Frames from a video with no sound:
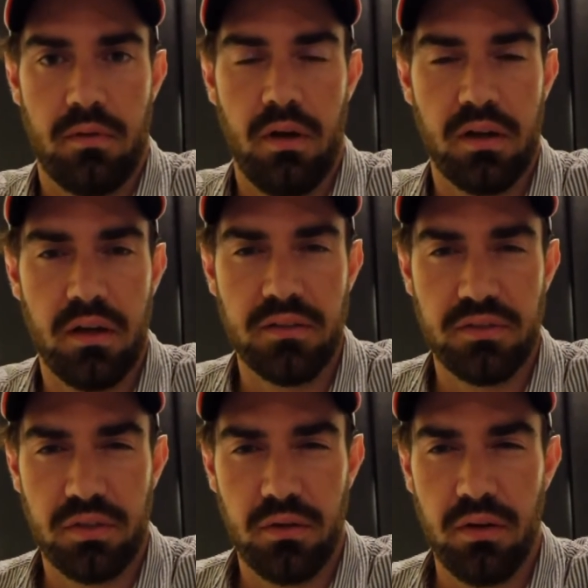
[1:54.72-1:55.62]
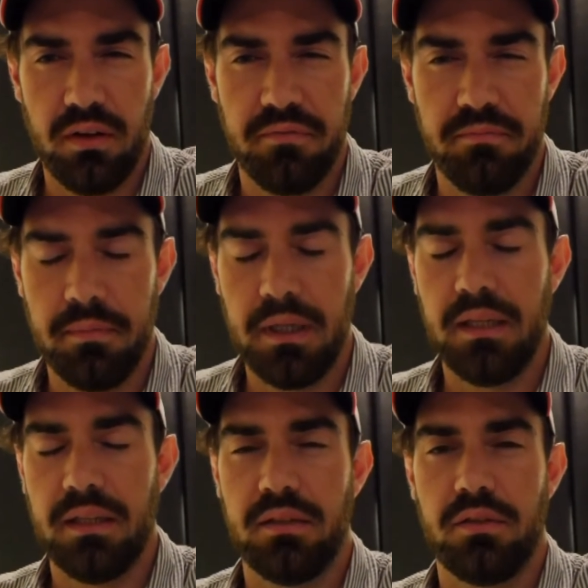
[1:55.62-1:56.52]
Hi guys, so I've
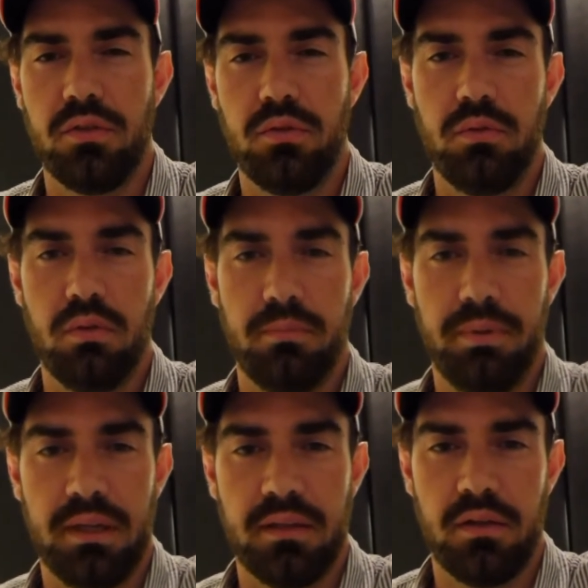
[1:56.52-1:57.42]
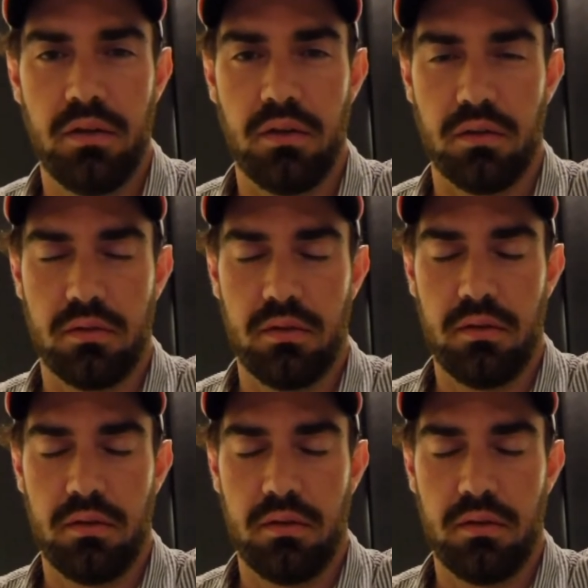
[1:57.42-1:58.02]
made it to Bangkok.